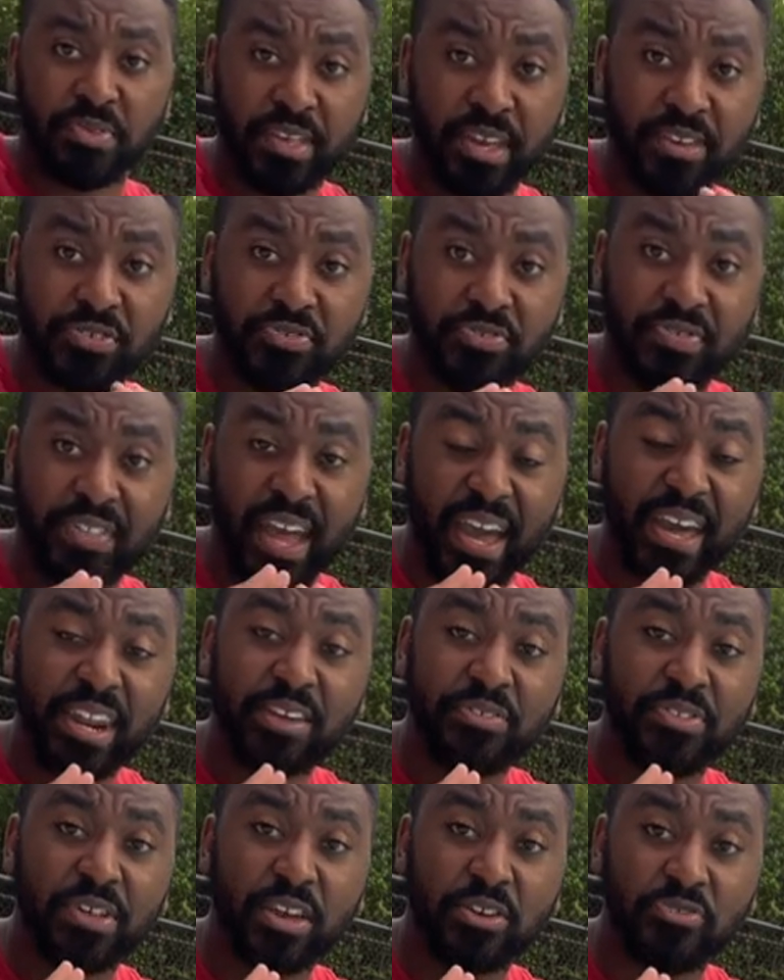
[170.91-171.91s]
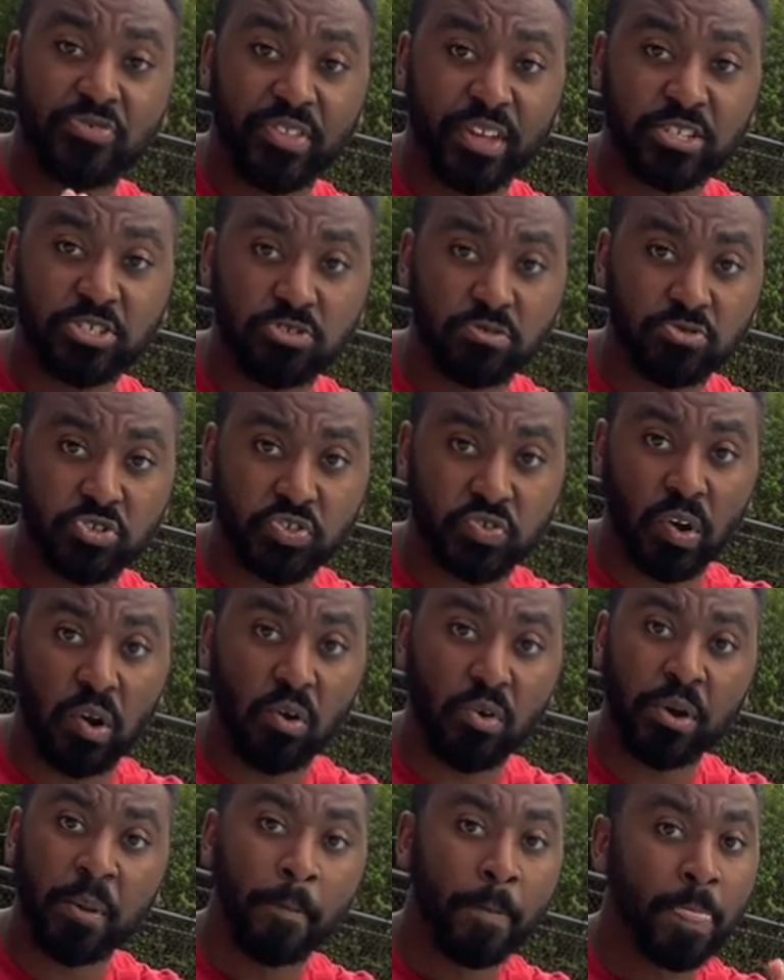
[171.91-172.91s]
This, that is the essential
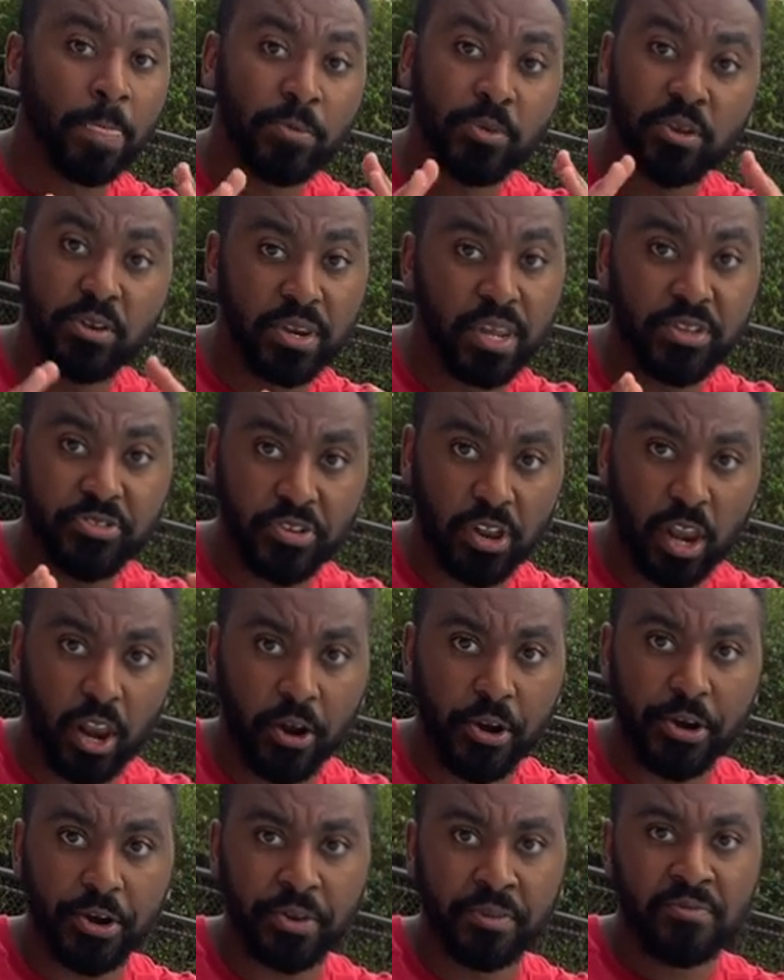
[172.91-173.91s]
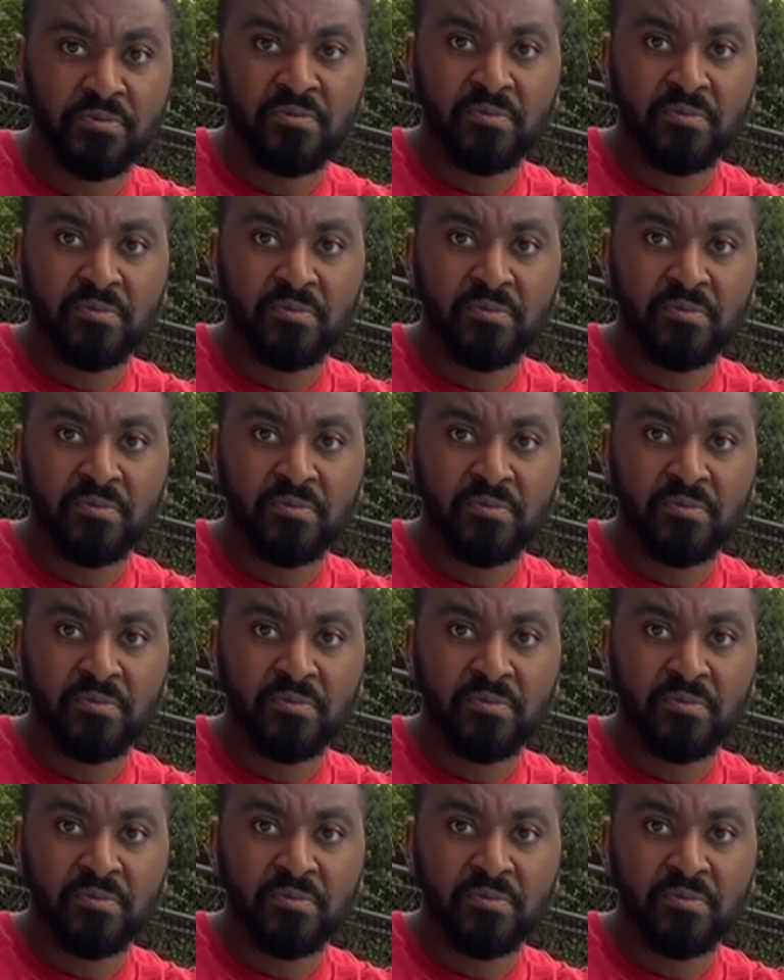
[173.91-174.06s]
stroke you need to learn.